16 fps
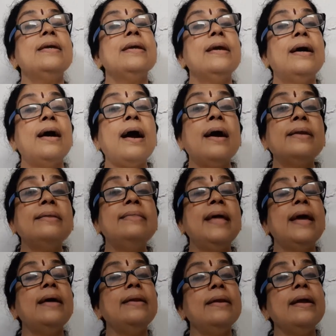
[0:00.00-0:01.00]
are
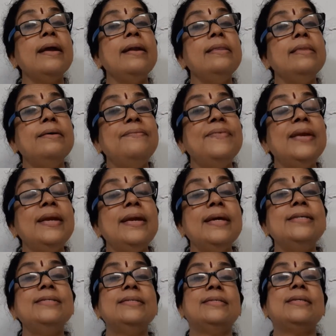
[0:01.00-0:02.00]
there in the
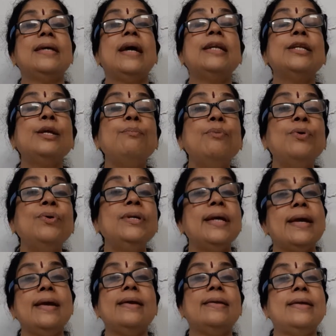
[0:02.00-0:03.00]
villages and remote
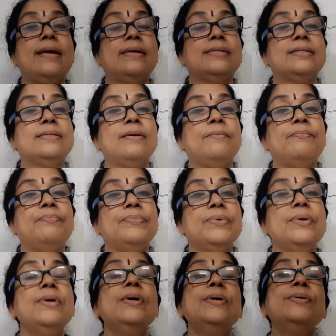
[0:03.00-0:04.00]
areas.
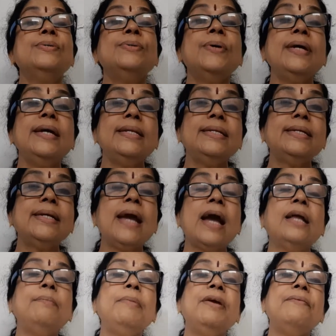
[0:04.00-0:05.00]
So it
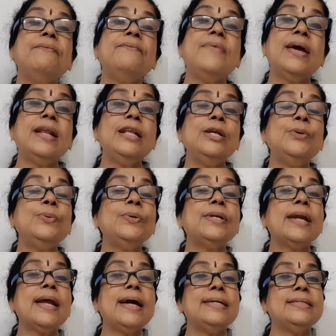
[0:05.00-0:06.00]
can be well
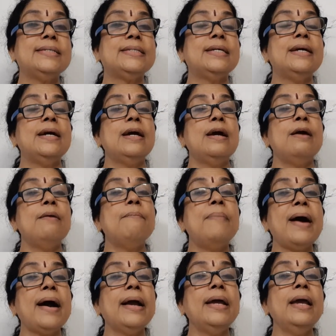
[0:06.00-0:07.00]
utilized
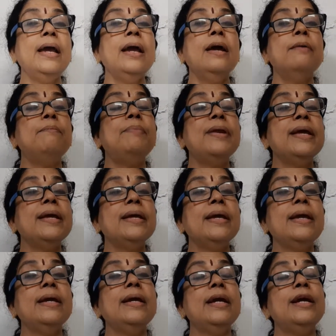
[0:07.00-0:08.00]
by
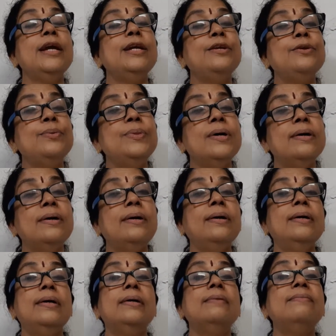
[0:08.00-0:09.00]
bringing it to the
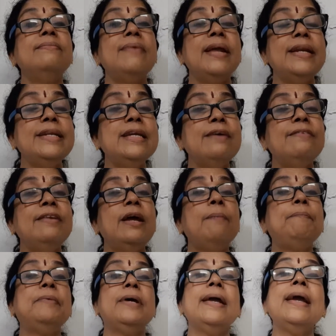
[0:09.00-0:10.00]

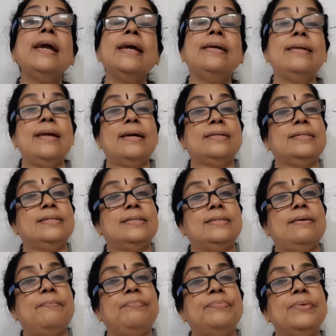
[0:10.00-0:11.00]
well-developed areas.
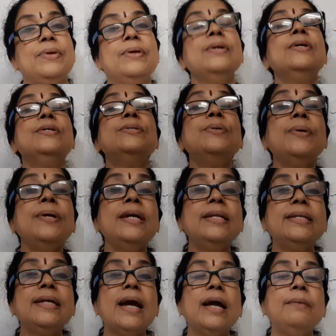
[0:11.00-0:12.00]
So
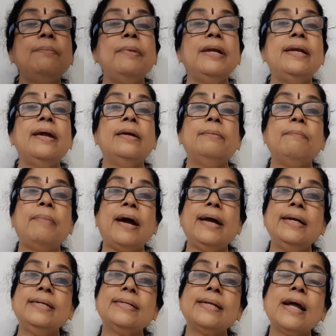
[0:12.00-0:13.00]
it can be done
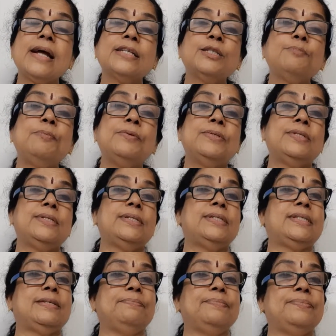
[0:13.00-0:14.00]
by transport system.